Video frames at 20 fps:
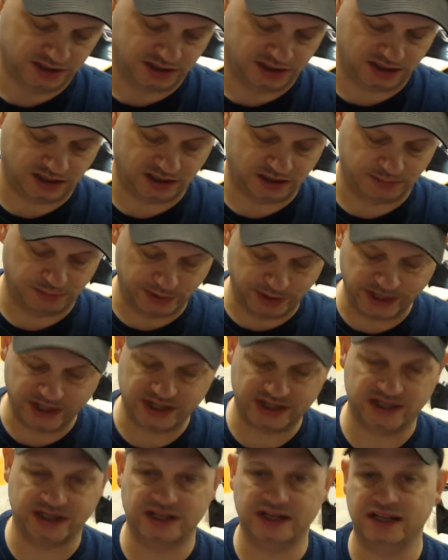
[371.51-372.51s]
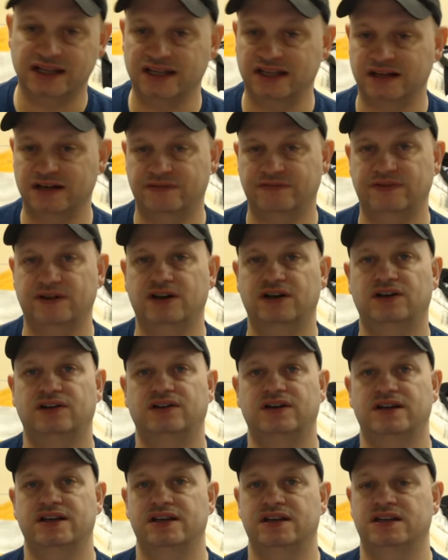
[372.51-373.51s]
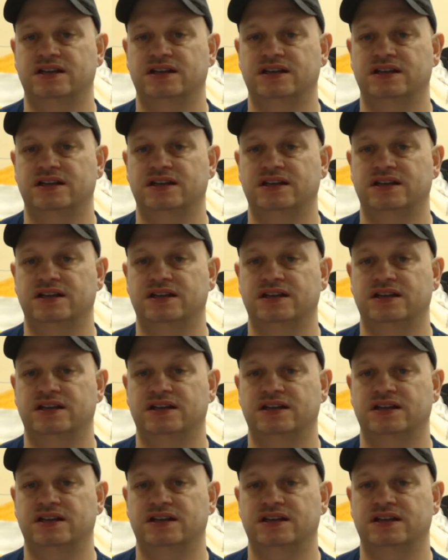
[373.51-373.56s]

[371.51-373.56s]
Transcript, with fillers: Uh, but in the NFL,